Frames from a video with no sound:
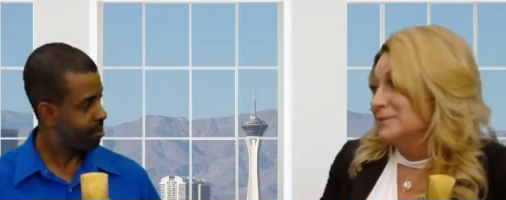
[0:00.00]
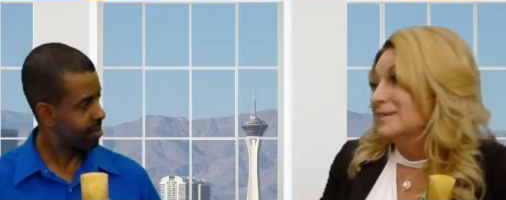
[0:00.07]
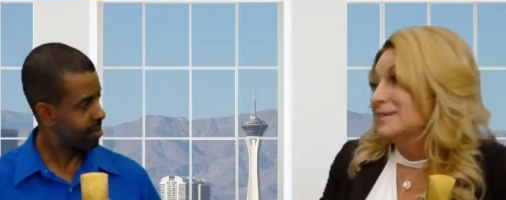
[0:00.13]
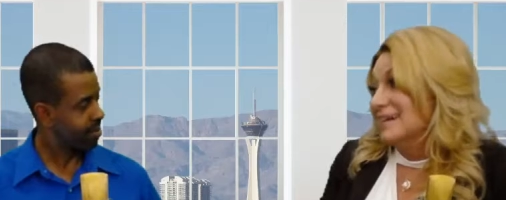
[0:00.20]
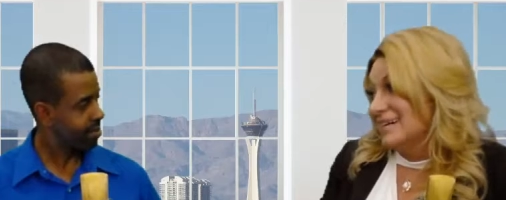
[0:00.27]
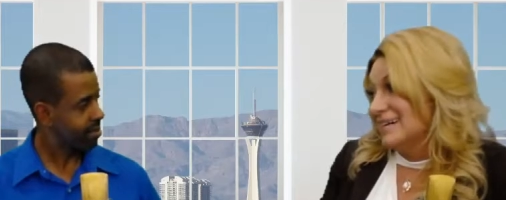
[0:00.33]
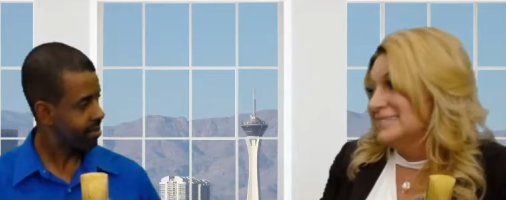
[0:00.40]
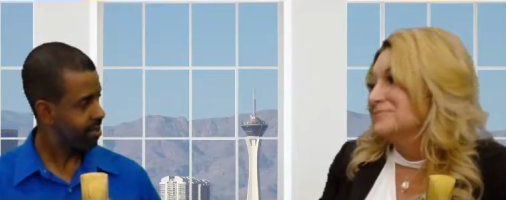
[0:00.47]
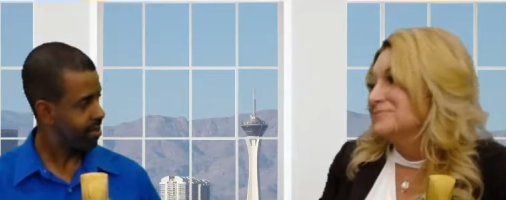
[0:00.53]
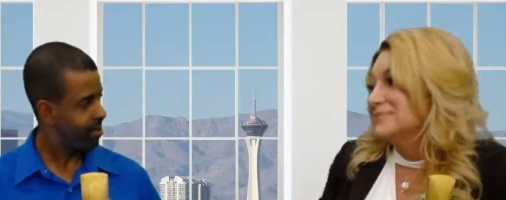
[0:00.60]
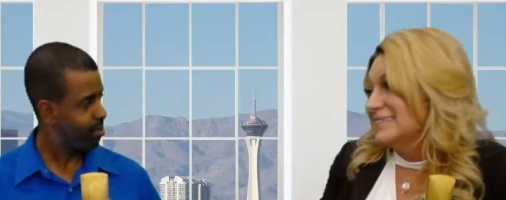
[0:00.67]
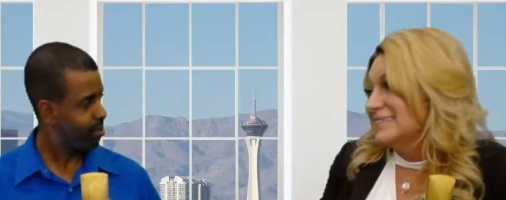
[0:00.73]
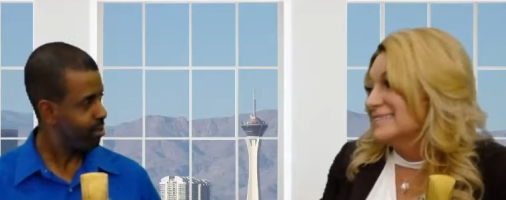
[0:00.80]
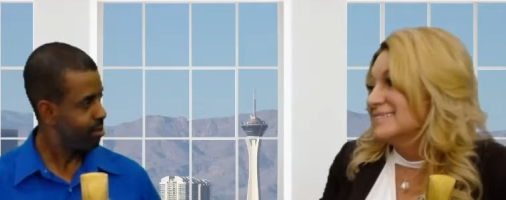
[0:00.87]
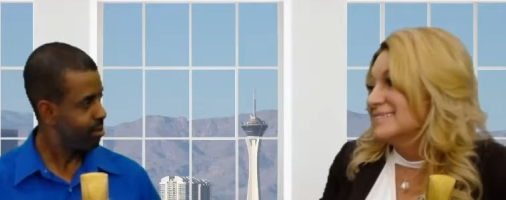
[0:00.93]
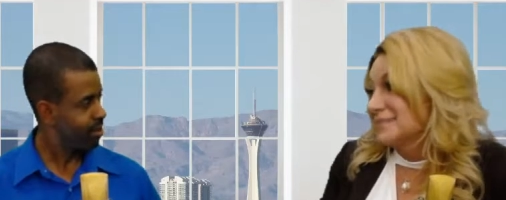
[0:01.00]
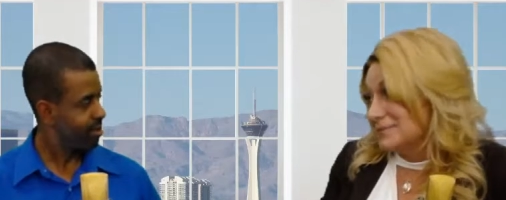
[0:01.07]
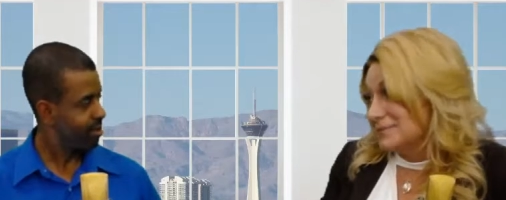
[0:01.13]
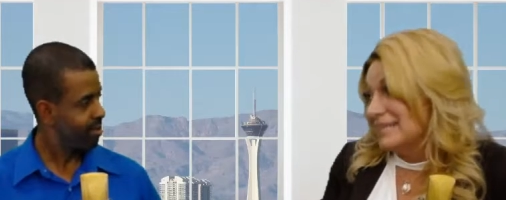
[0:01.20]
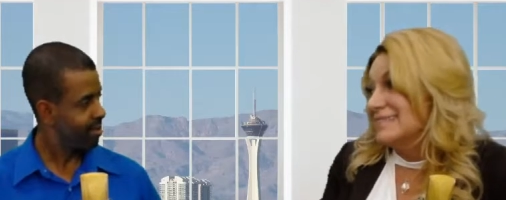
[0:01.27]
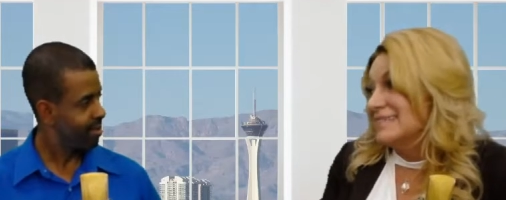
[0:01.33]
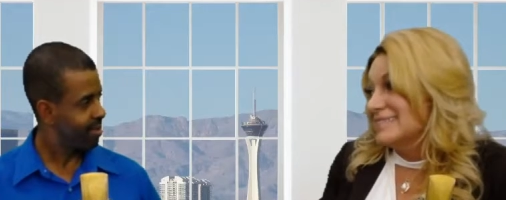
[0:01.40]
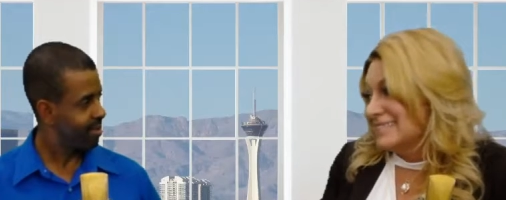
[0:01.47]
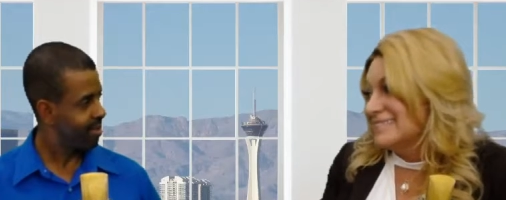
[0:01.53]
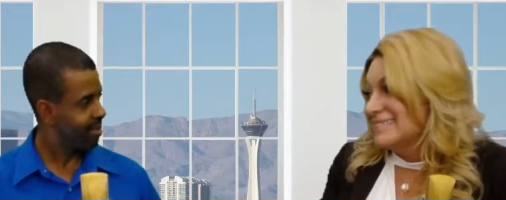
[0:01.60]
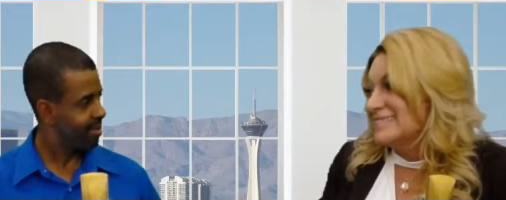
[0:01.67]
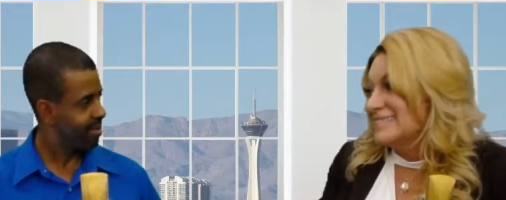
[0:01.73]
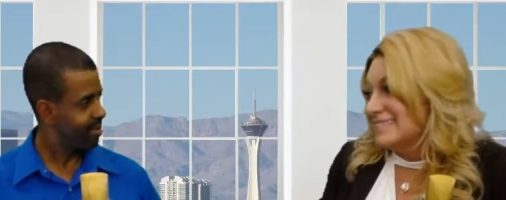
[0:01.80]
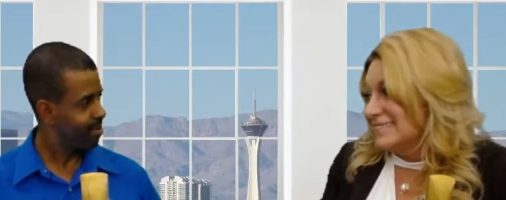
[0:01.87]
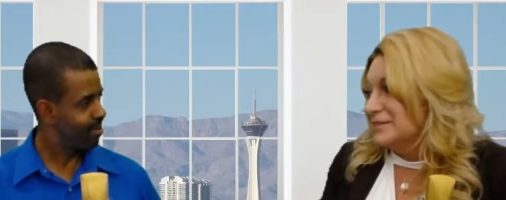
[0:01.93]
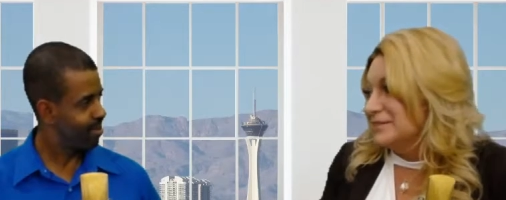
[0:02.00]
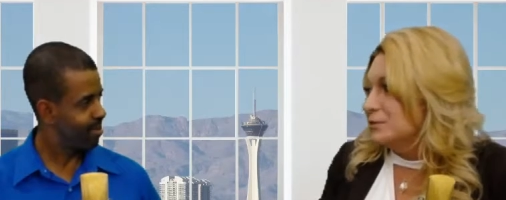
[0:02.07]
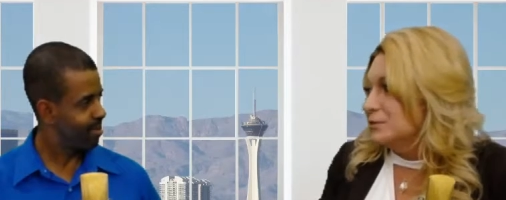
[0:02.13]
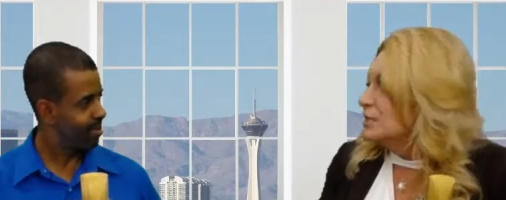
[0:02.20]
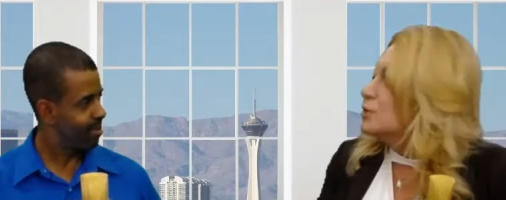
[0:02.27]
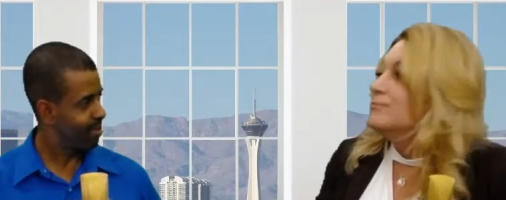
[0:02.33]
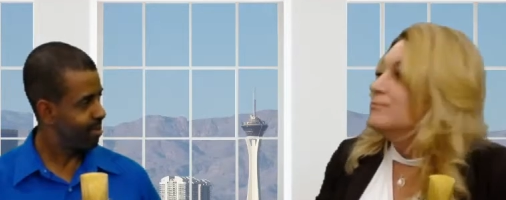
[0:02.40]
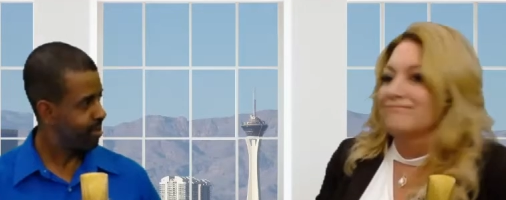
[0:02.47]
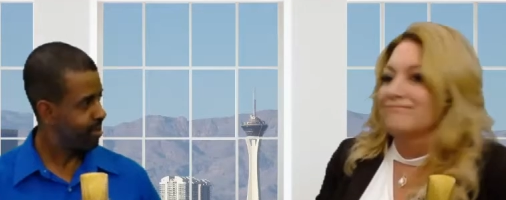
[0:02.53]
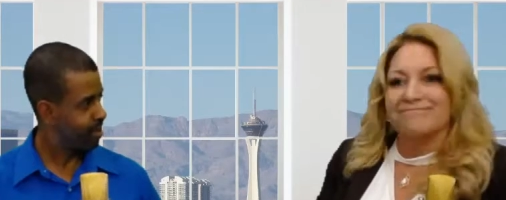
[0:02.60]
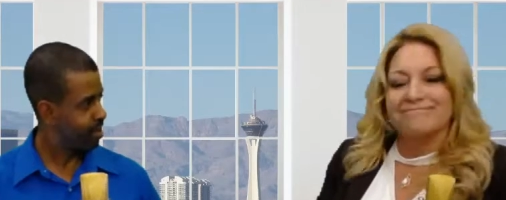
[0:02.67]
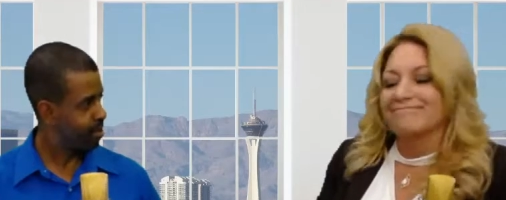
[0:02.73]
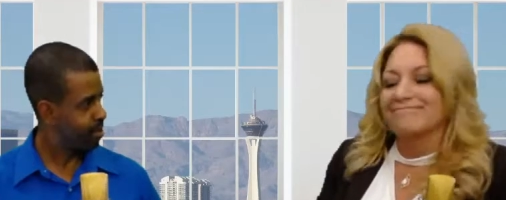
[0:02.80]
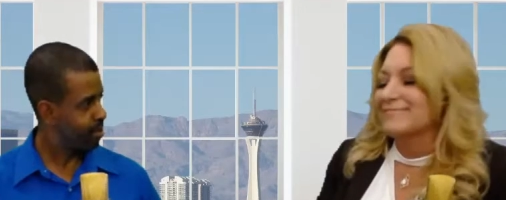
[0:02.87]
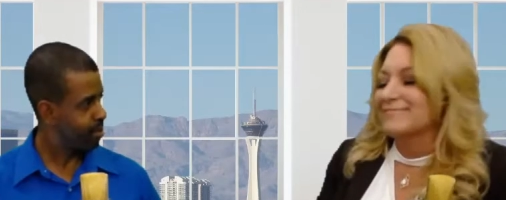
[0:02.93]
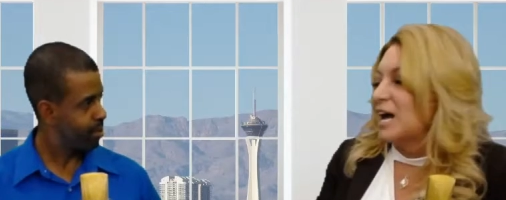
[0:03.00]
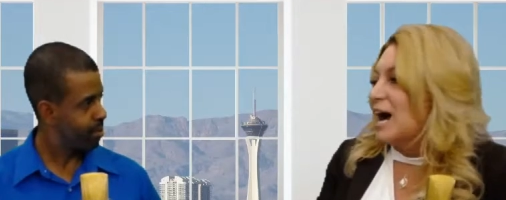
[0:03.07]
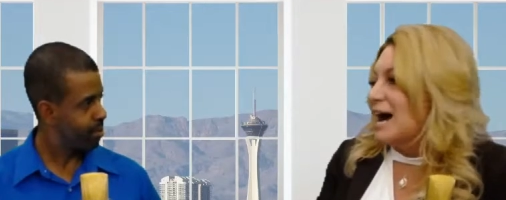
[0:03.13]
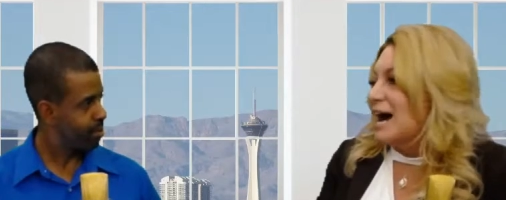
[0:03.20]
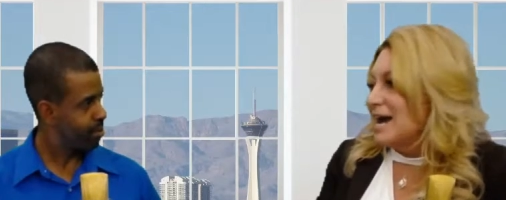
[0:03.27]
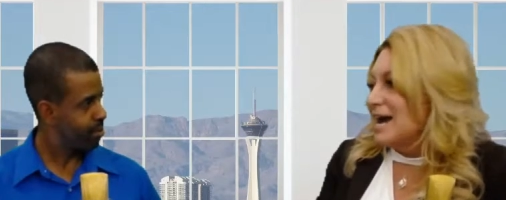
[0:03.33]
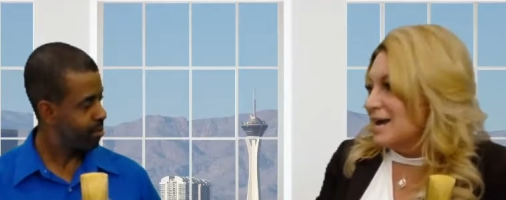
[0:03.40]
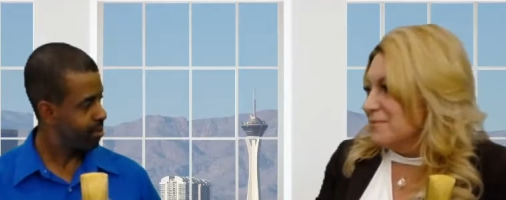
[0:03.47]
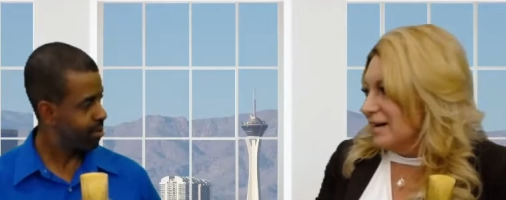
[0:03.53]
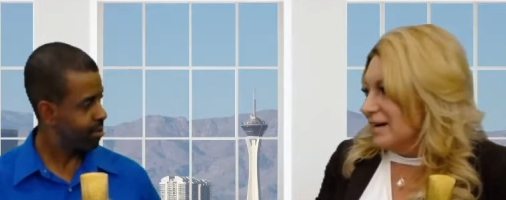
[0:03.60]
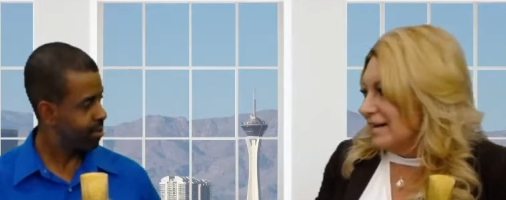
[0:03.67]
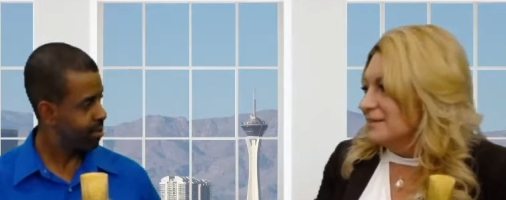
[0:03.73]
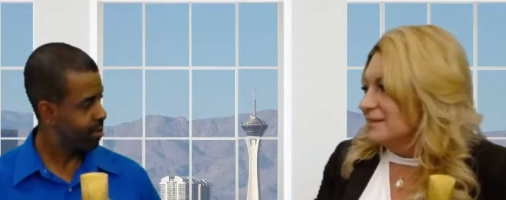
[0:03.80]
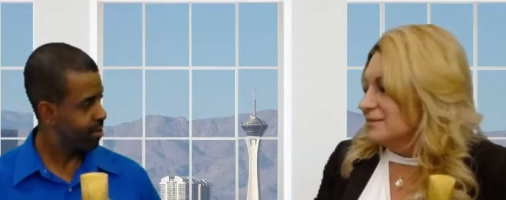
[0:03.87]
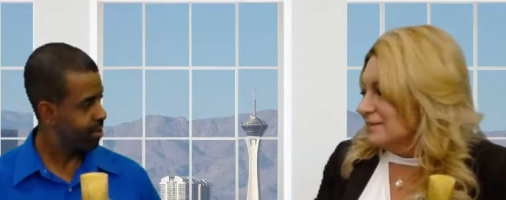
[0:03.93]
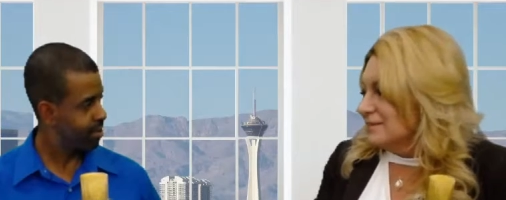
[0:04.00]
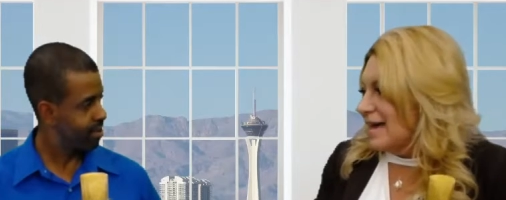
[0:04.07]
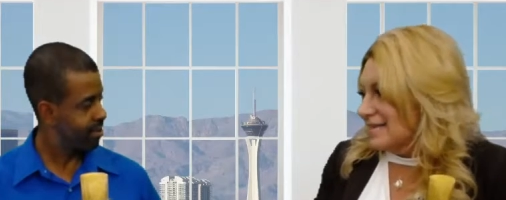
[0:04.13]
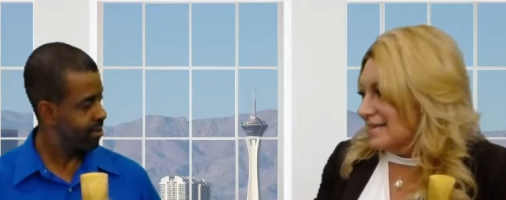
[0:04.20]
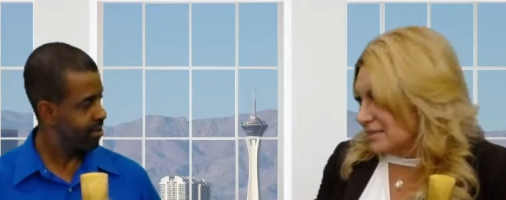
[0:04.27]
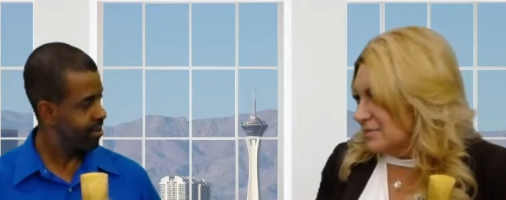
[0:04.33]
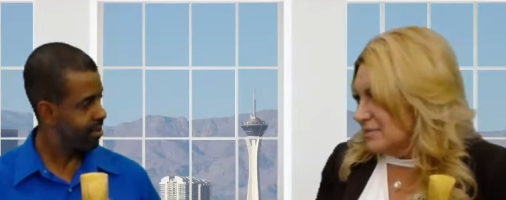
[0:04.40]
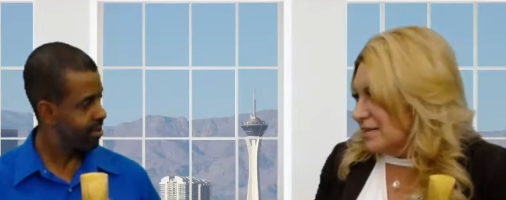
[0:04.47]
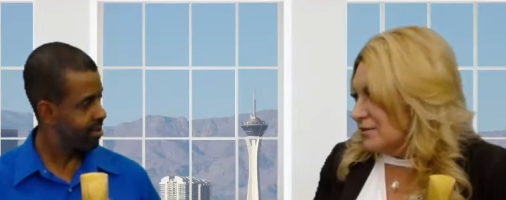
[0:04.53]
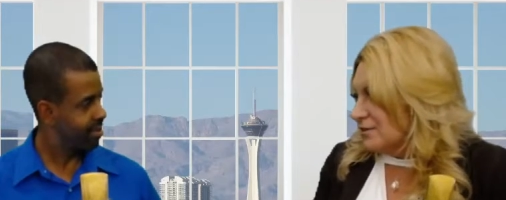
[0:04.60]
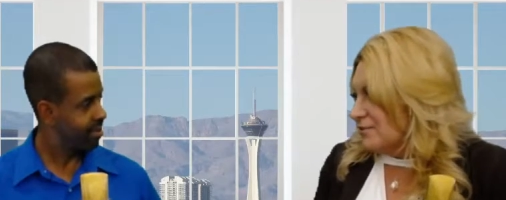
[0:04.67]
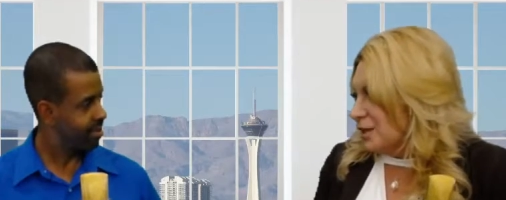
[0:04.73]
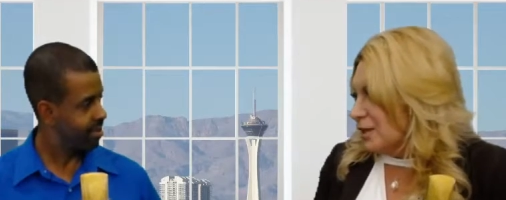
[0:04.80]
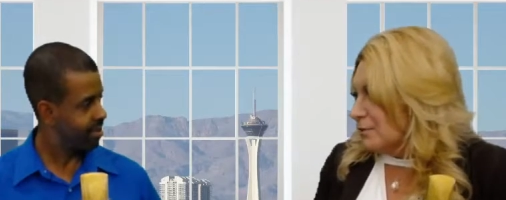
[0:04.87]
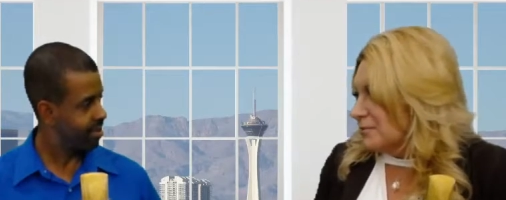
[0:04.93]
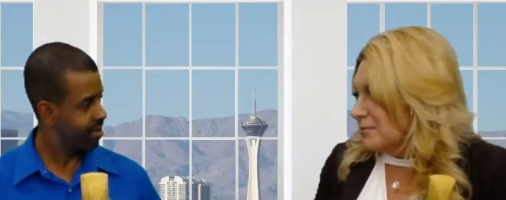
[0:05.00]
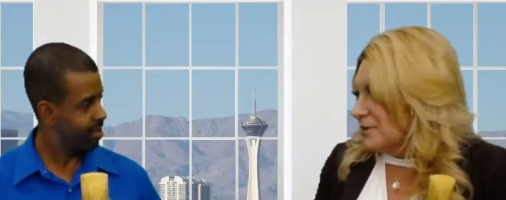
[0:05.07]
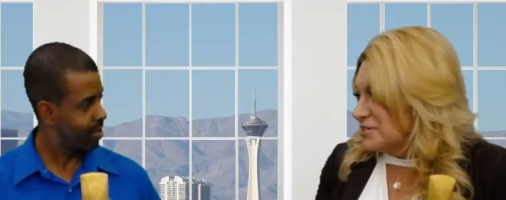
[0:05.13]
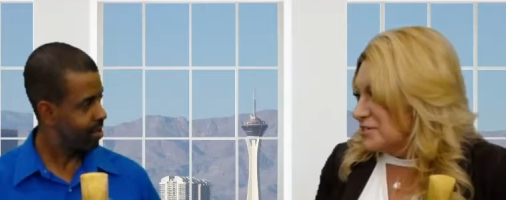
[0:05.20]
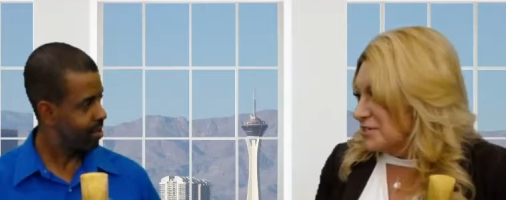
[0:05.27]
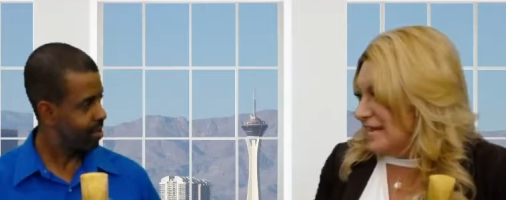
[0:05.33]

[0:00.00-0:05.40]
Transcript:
Speaker 1: guy it's great to see you I might ask them another follow up question